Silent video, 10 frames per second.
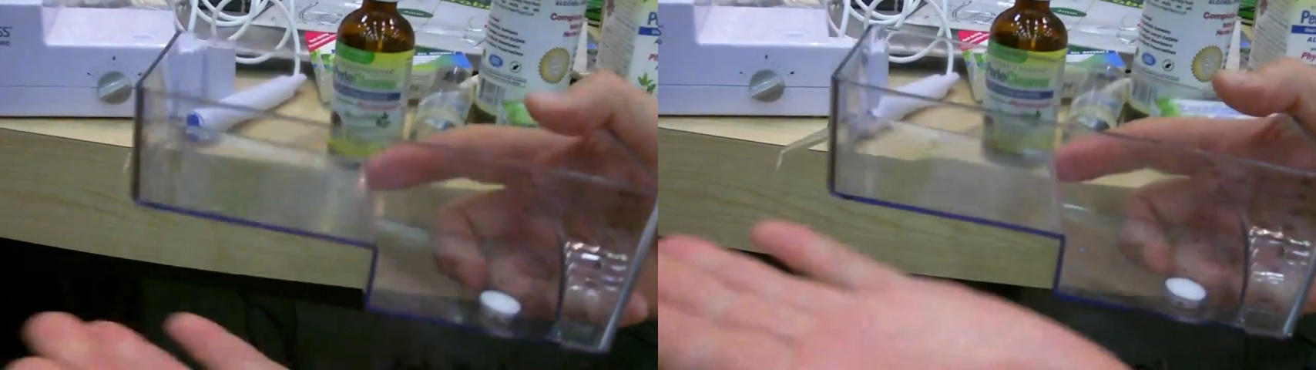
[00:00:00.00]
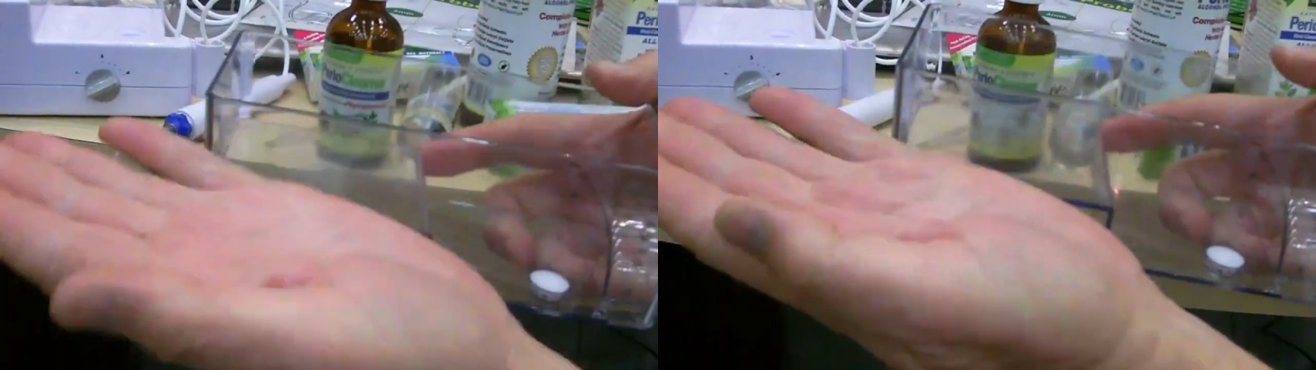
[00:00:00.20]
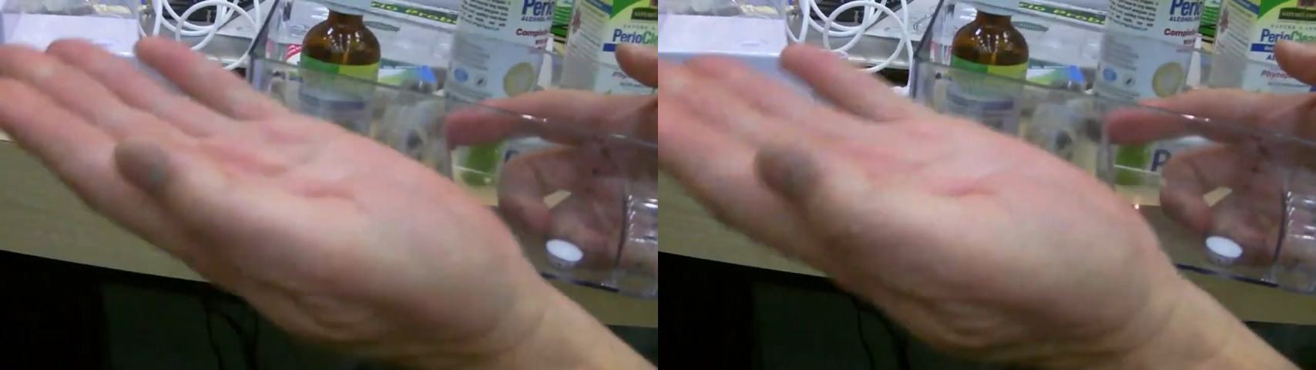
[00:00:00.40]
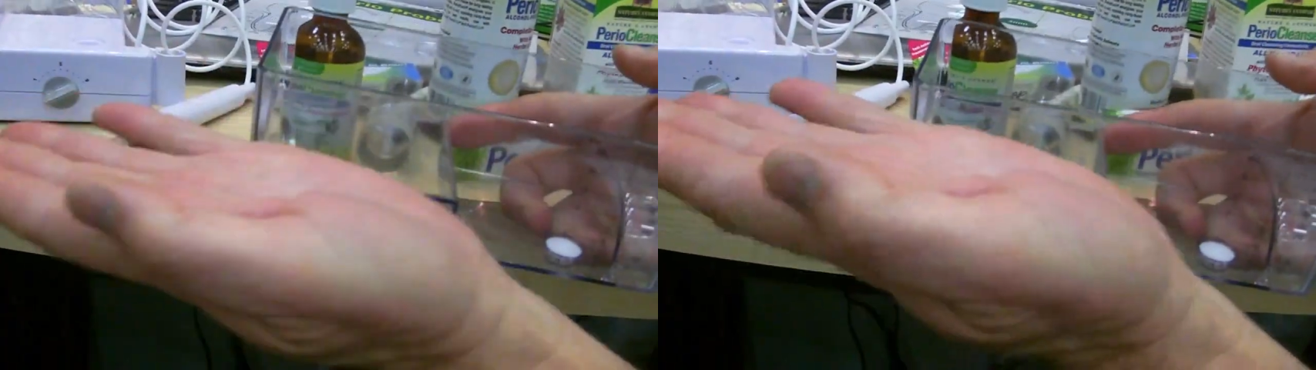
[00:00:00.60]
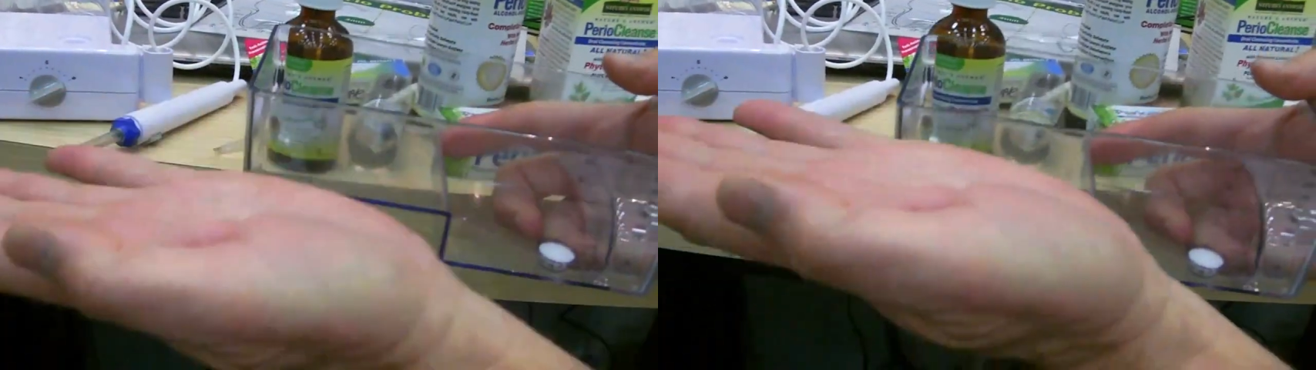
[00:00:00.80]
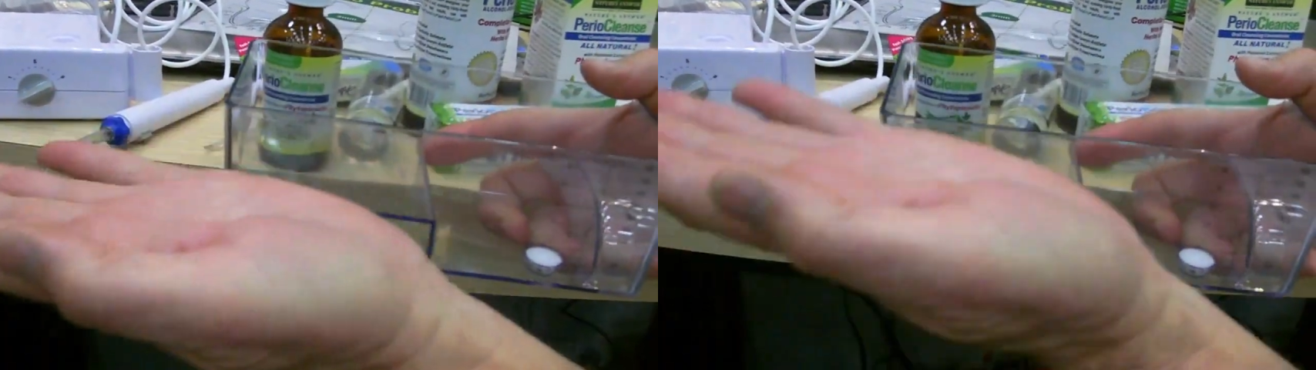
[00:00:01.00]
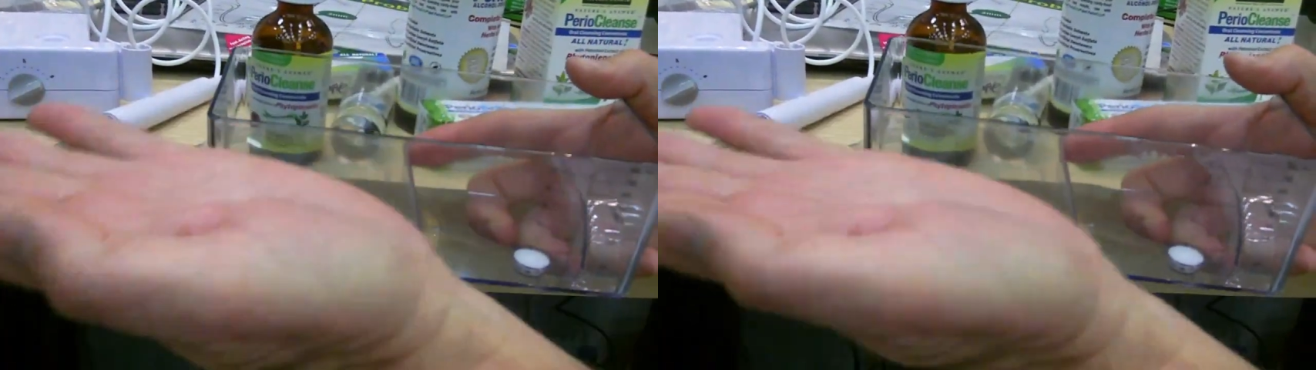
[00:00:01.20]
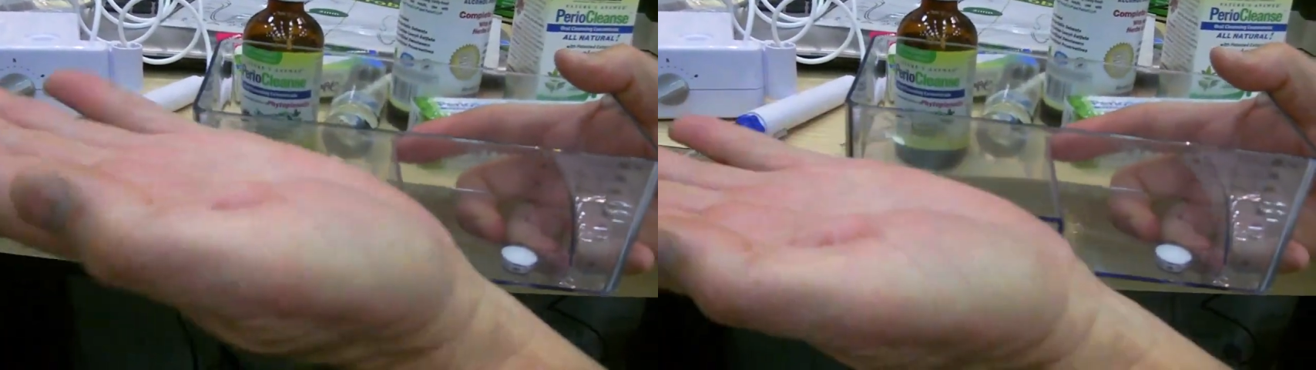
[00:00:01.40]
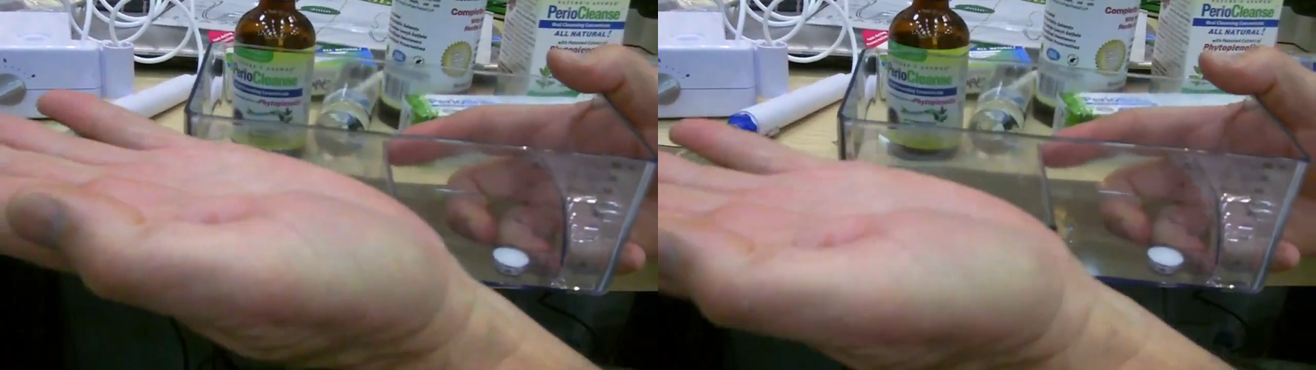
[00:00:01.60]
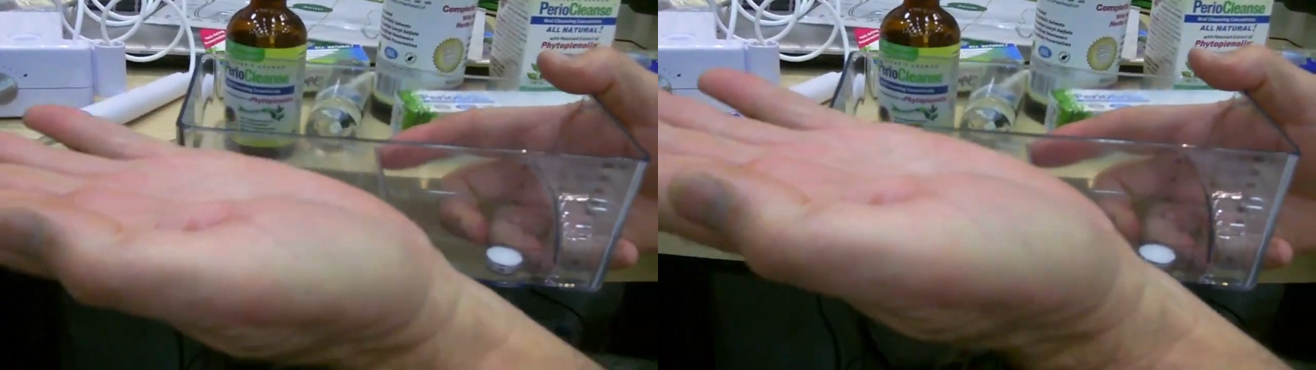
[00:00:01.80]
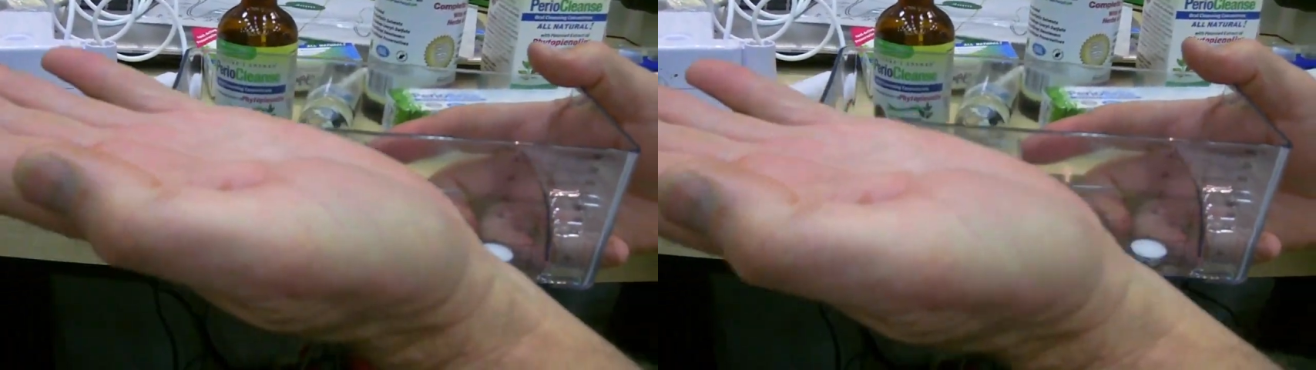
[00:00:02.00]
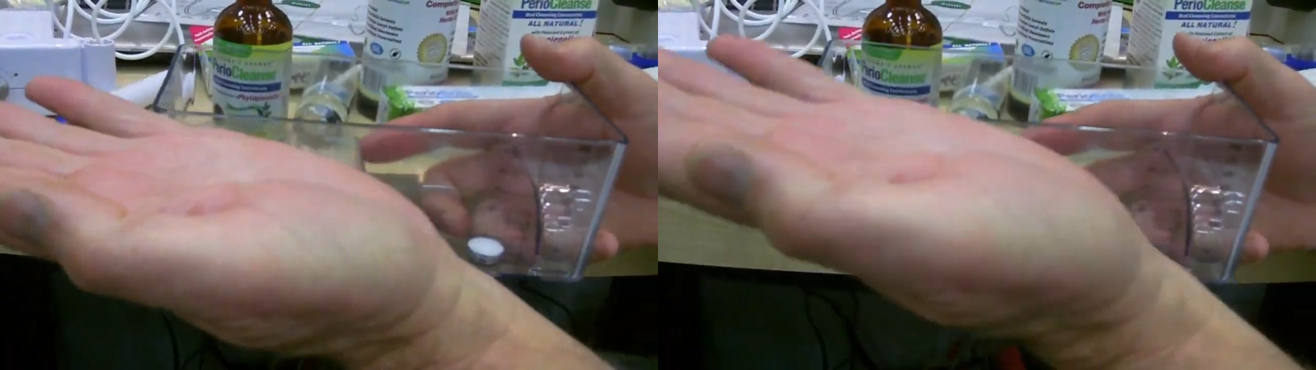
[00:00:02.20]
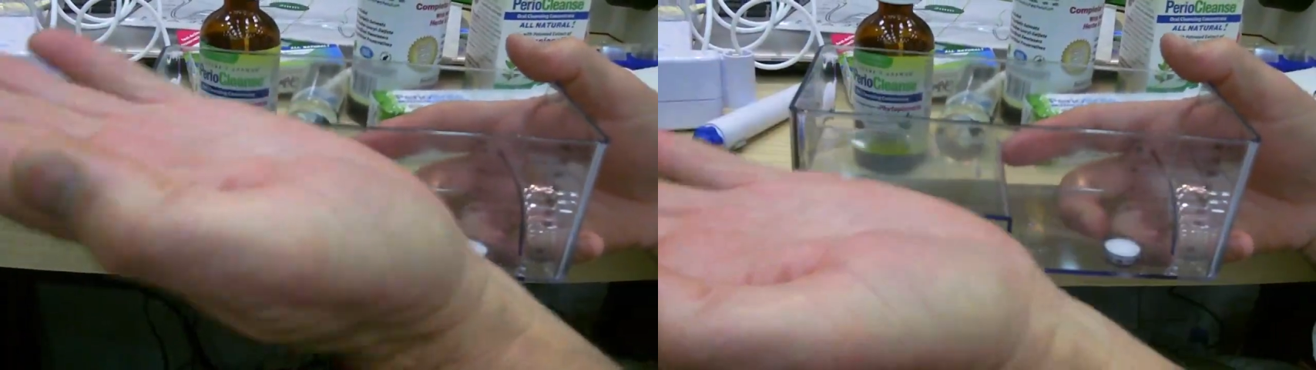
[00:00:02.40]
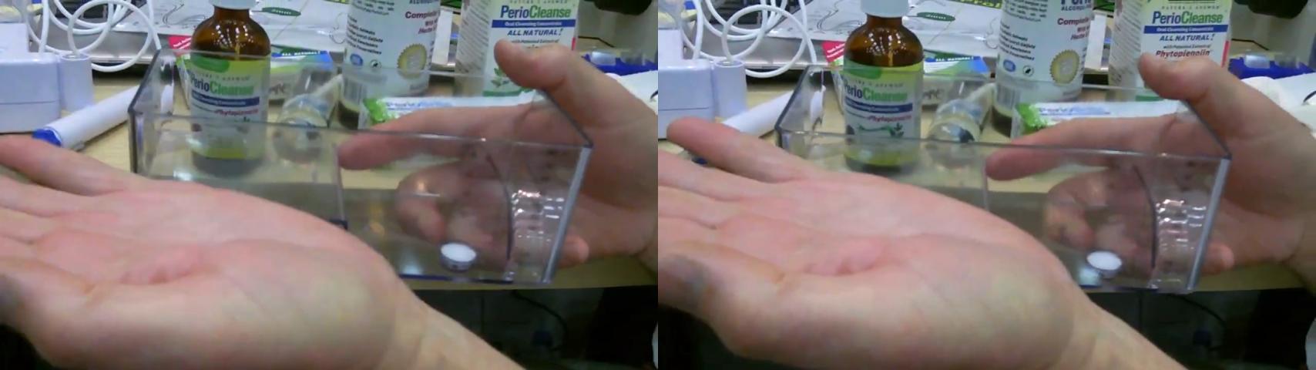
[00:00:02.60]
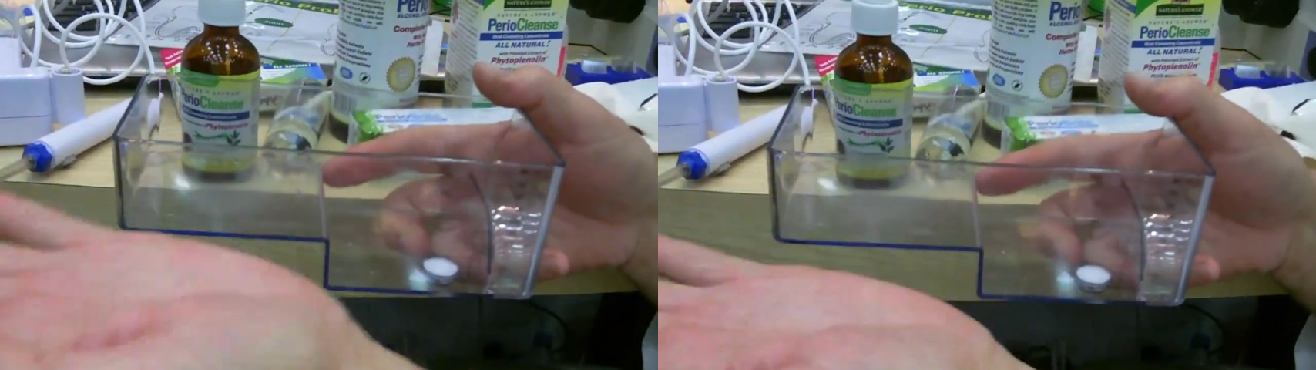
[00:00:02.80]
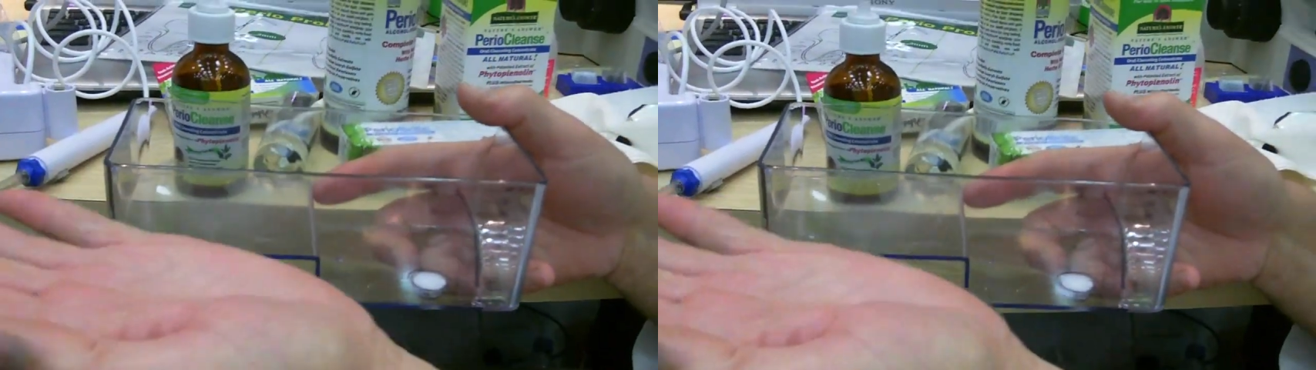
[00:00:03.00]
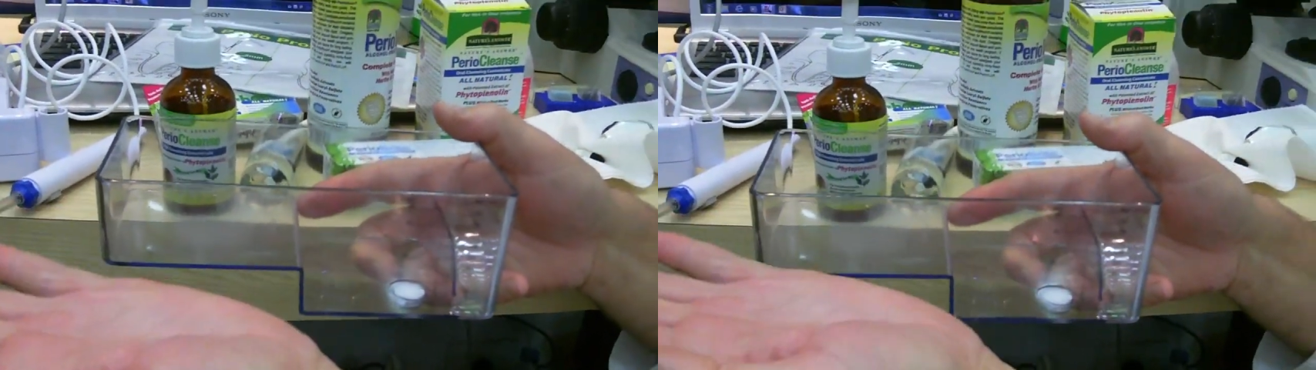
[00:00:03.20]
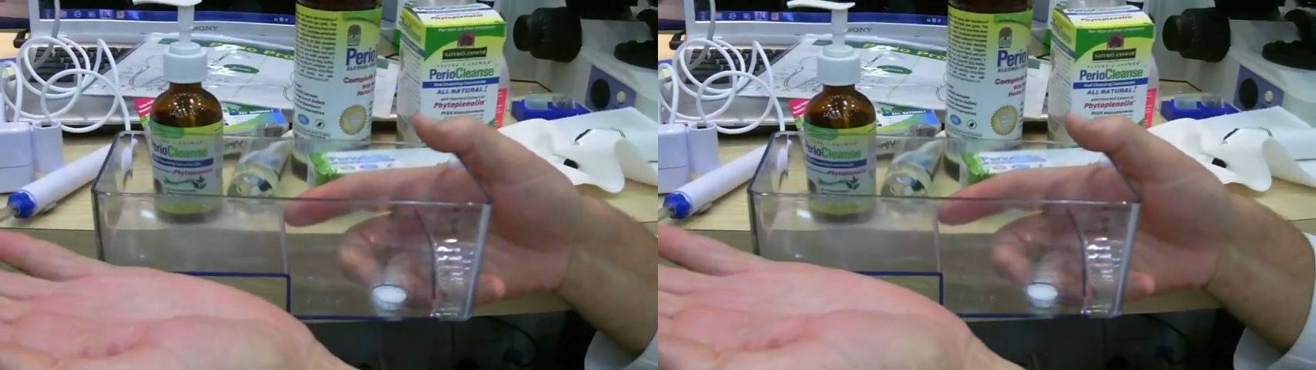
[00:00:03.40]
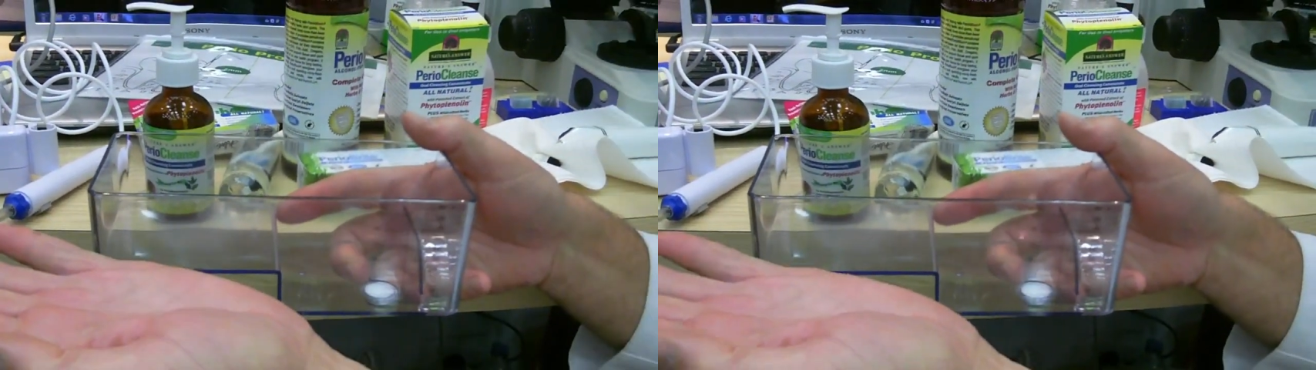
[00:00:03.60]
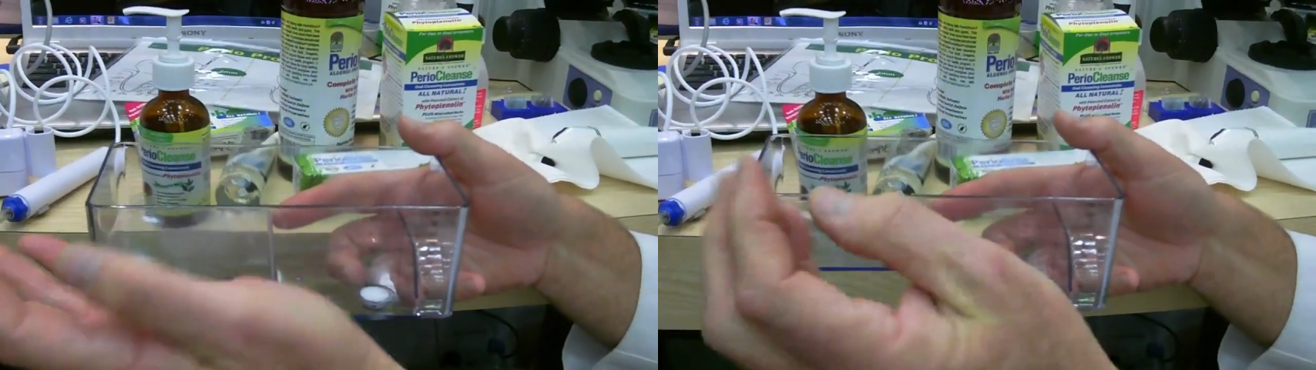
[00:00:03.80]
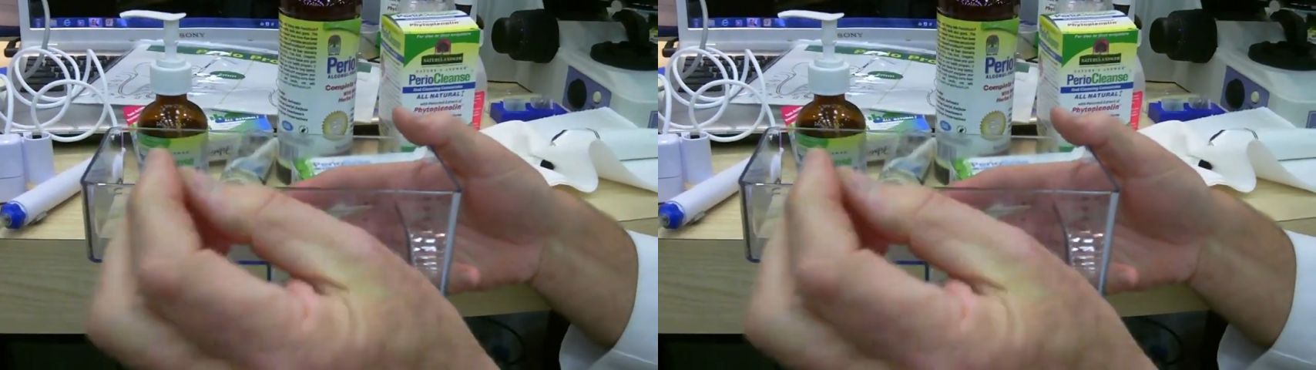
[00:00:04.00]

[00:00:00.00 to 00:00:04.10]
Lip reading: Nobody's mouth can be seen.